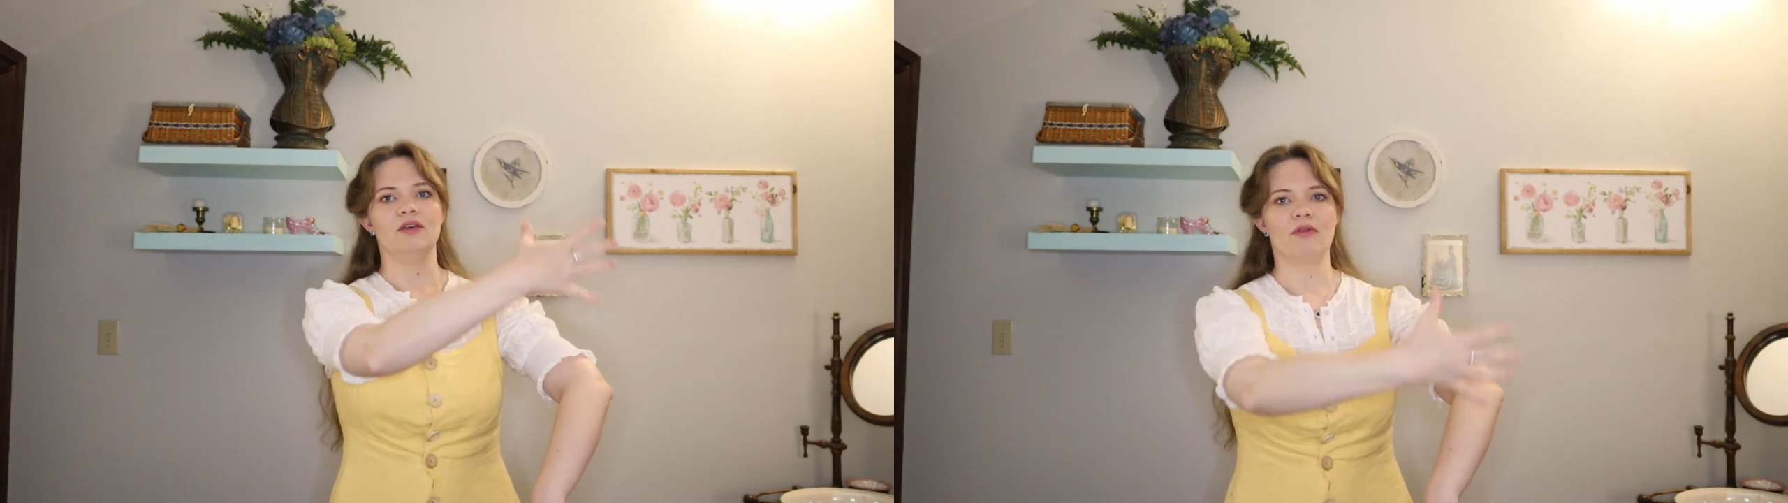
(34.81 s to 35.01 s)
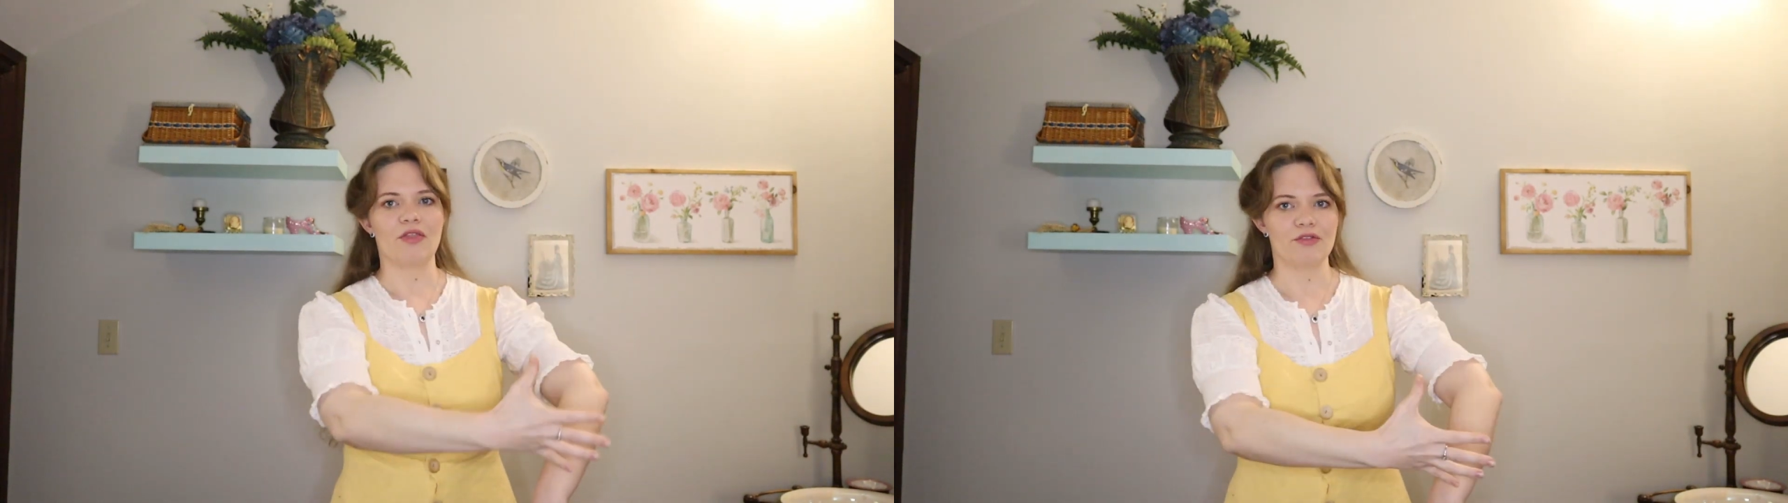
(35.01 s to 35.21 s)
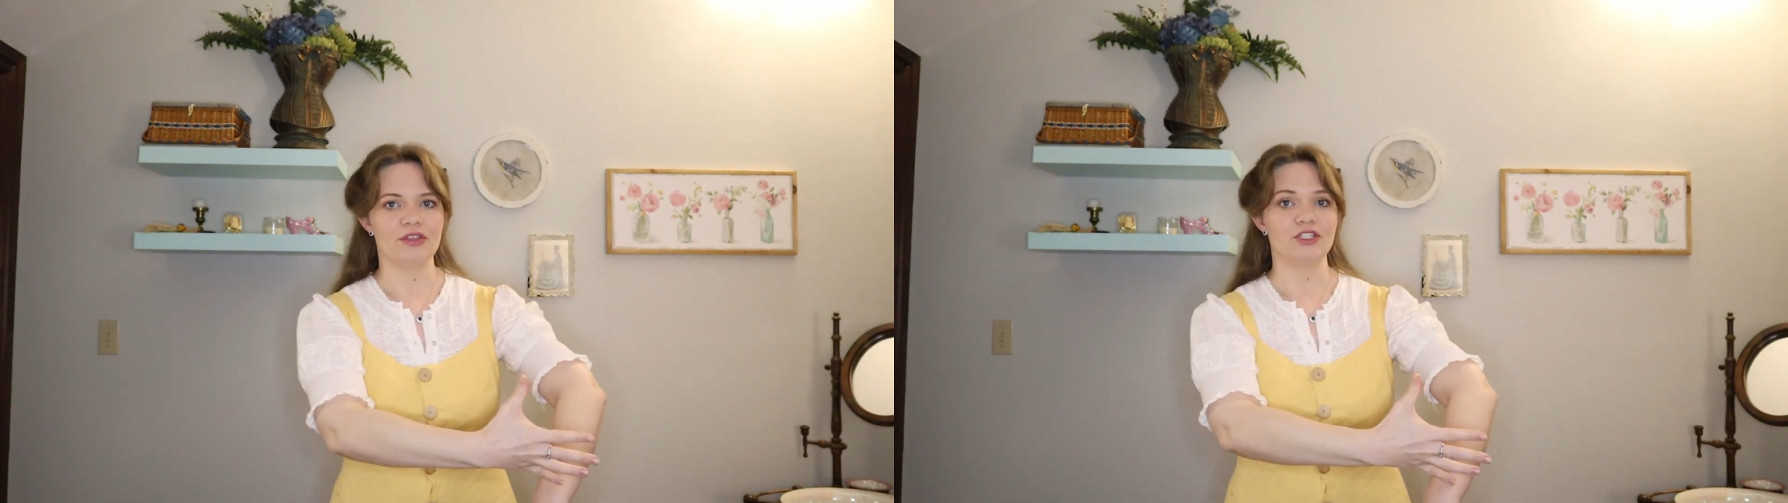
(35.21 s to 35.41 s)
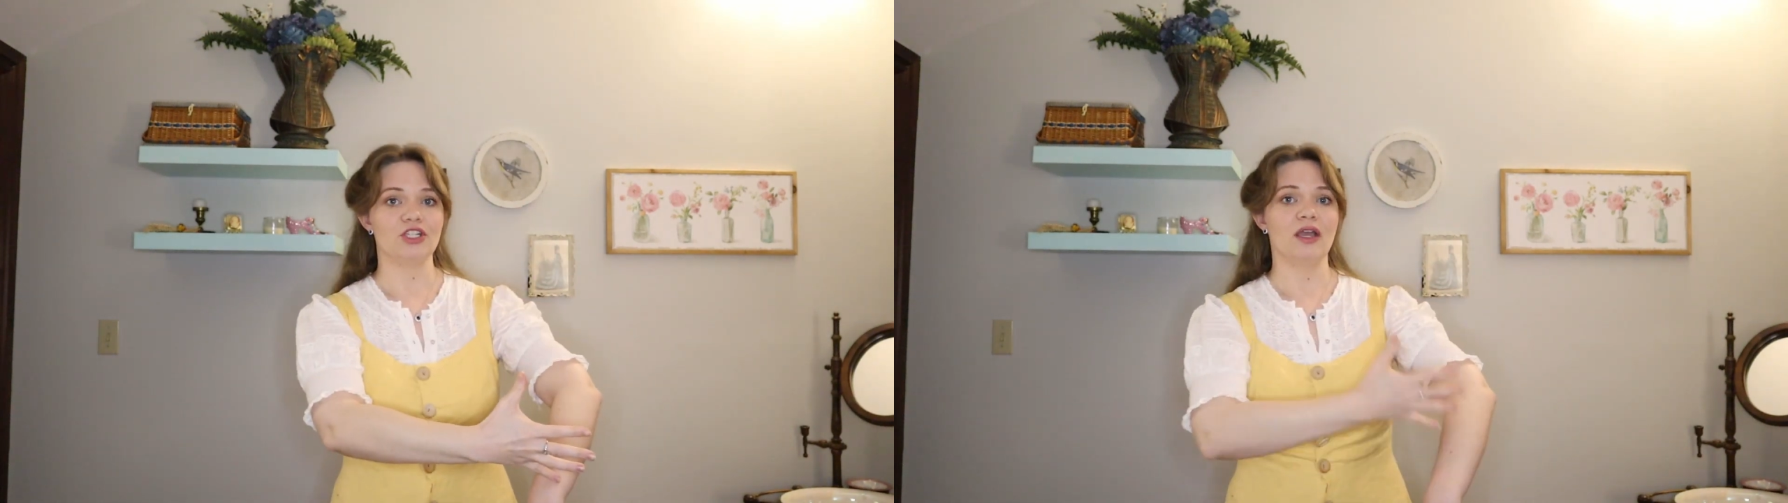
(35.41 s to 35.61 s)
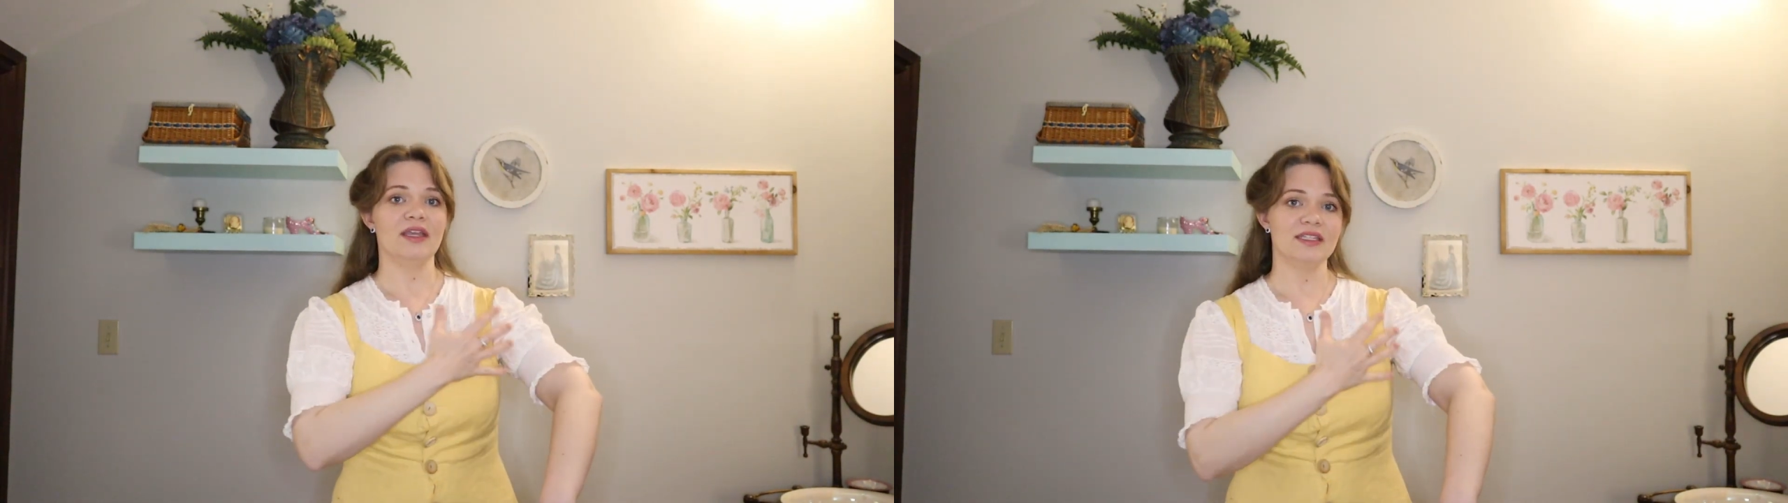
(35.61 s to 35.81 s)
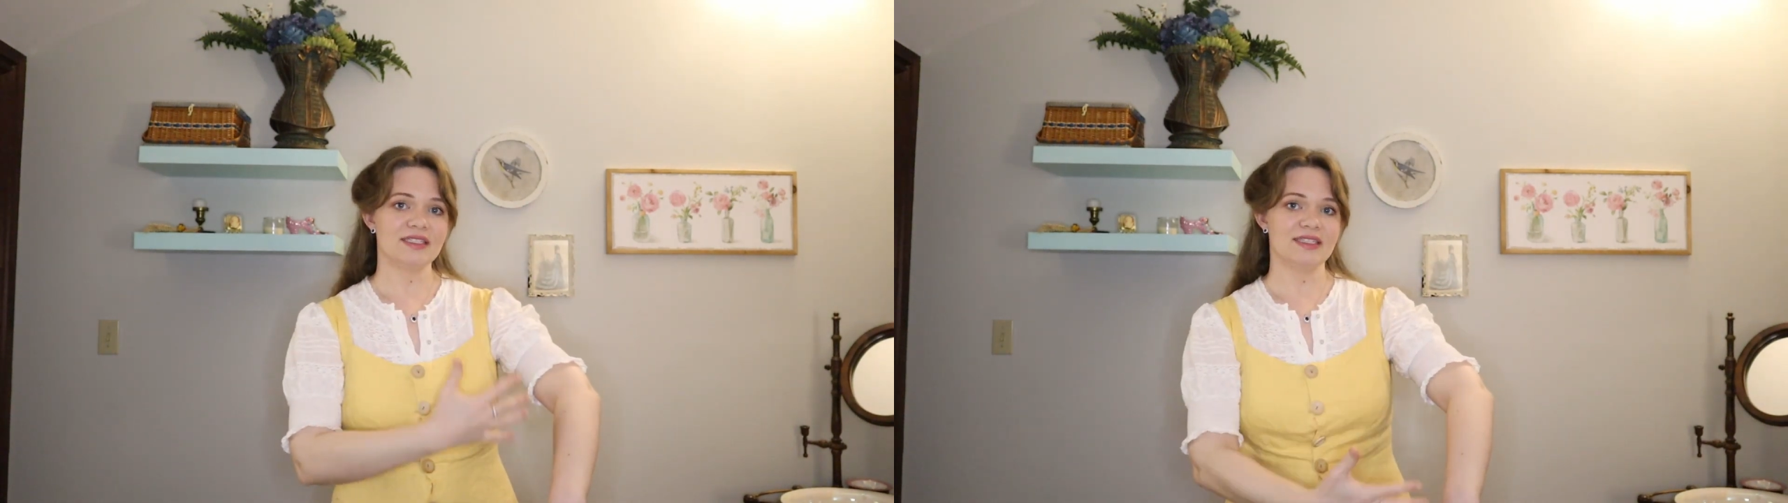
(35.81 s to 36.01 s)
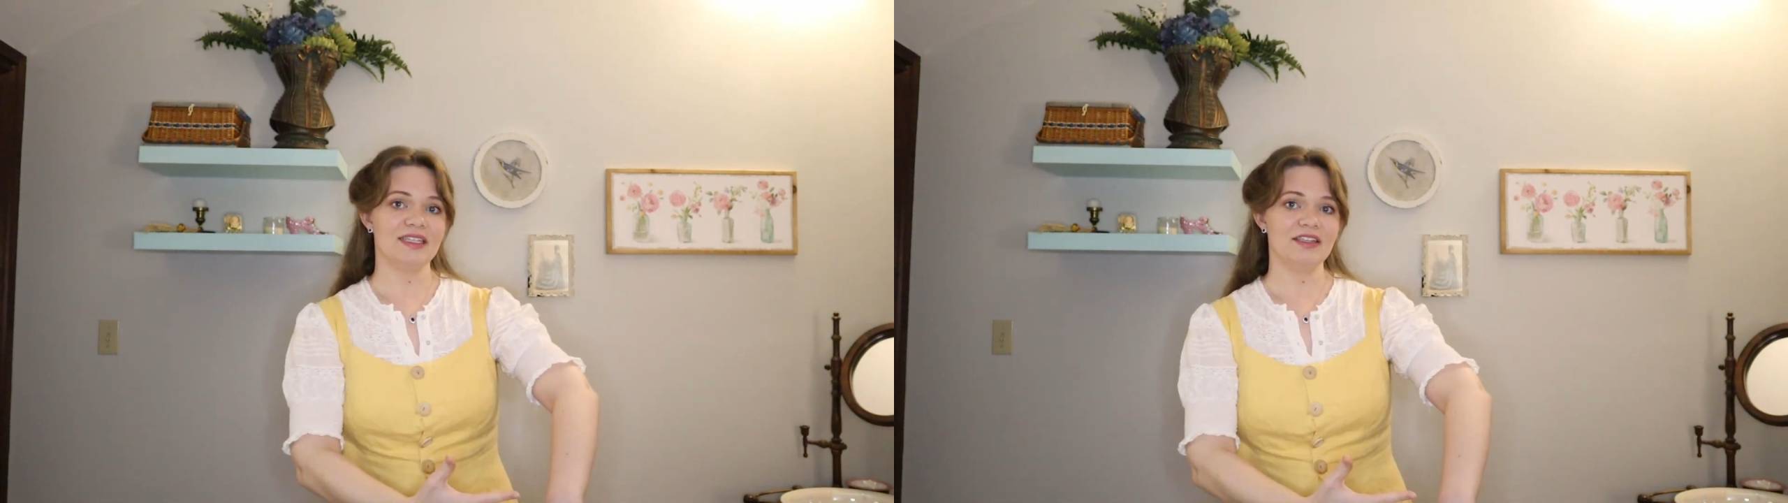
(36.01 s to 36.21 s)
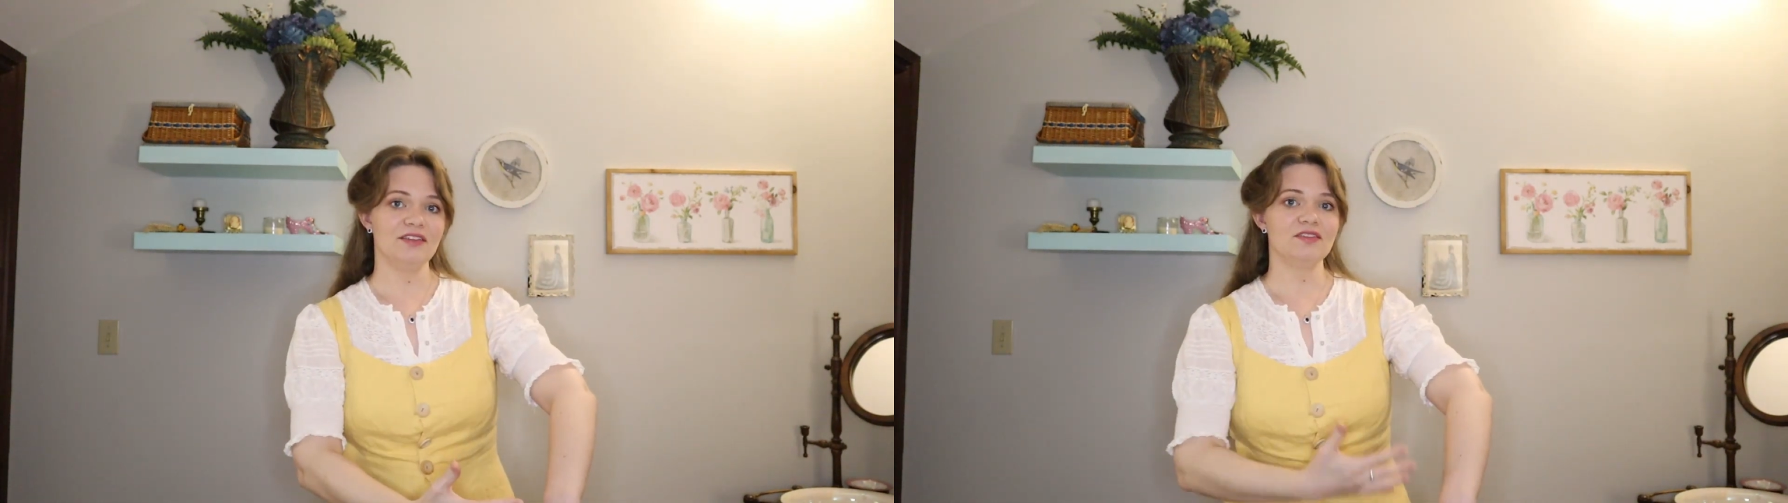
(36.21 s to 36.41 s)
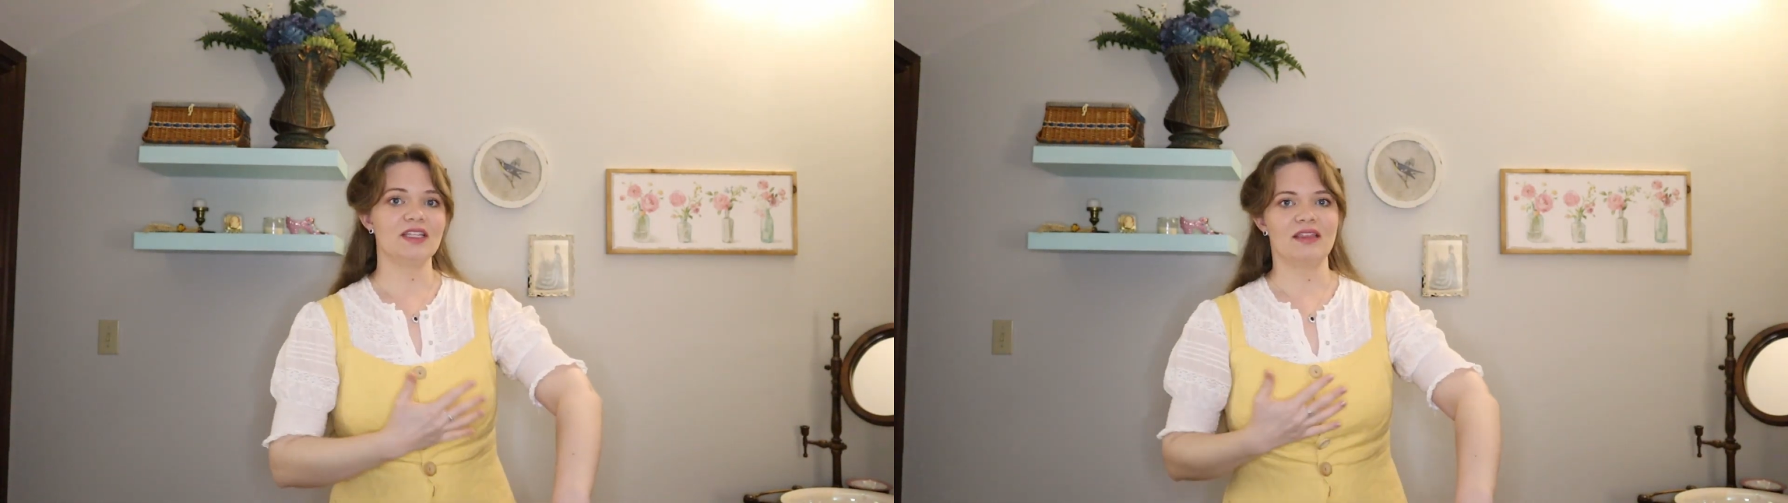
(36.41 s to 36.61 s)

rather the giant sleeves,